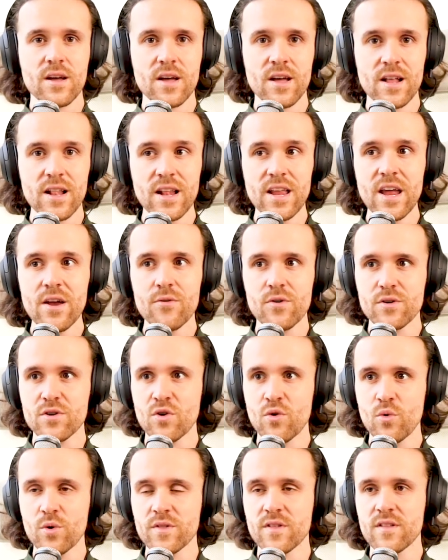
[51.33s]
clearer
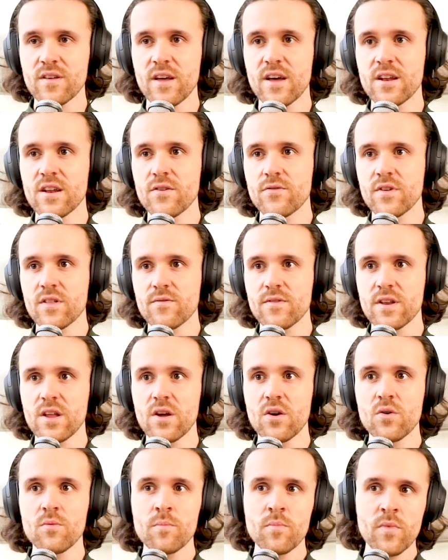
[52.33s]
towards the end of this
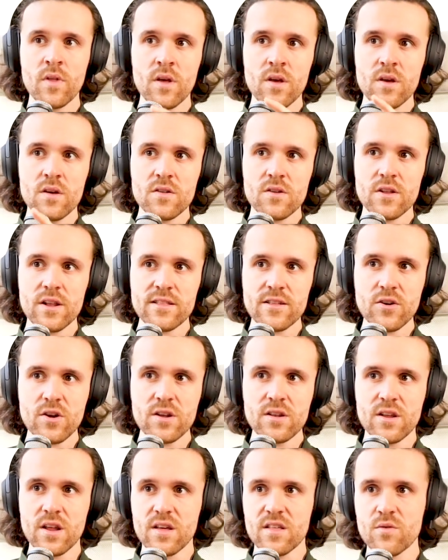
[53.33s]
video. So let's look
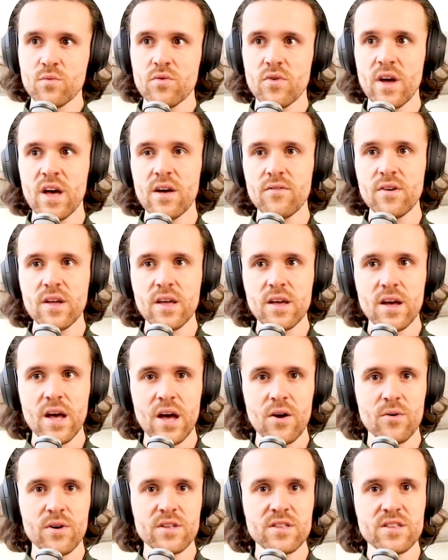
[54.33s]
at this. We're having
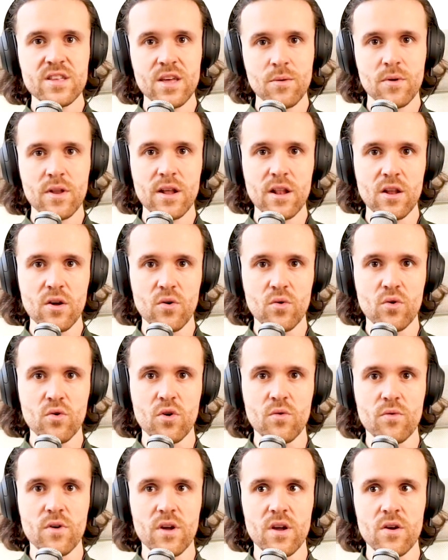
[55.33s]
our Intigriti logo
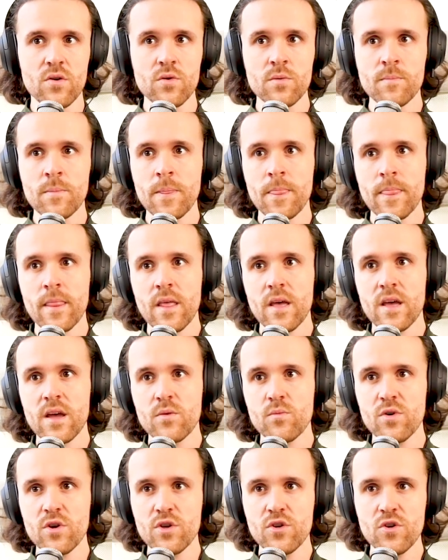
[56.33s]
over here,
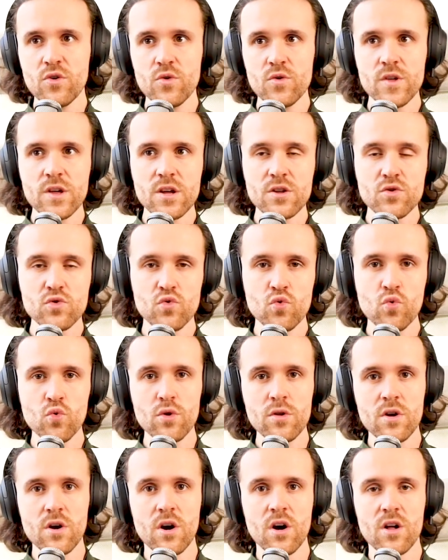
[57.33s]
and we're using a
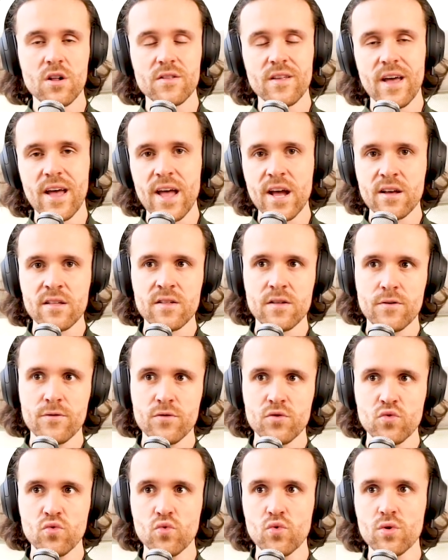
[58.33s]
tool called
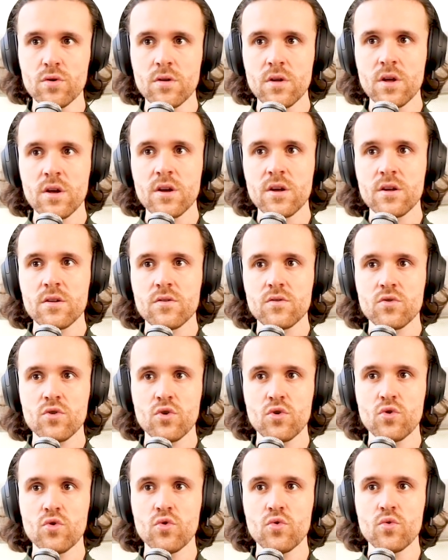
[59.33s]
Exiftool
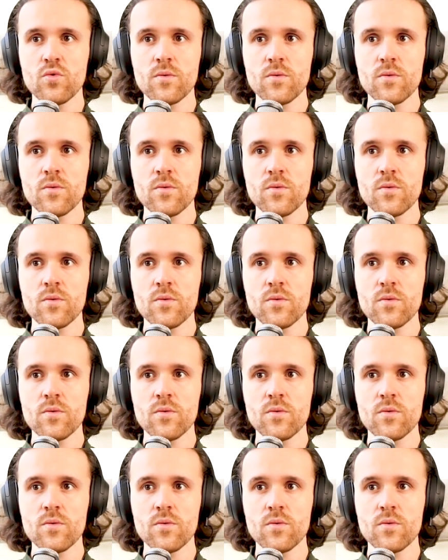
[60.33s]
to